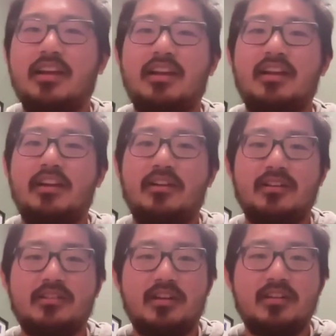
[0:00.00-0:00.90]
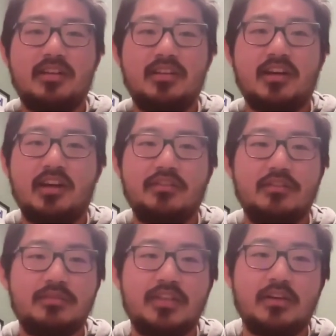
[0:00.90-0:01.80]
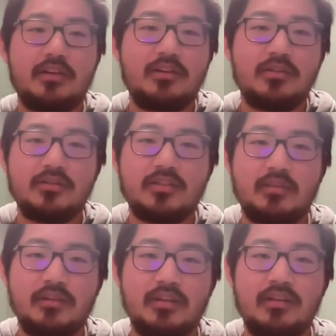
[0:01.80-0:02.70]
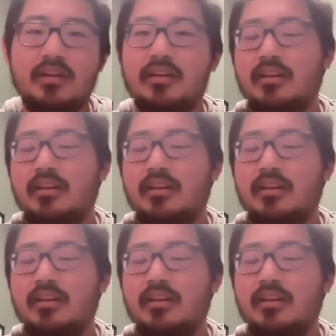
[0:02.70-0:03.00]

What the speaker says: an indie artist on TikTok from Syracuse or something,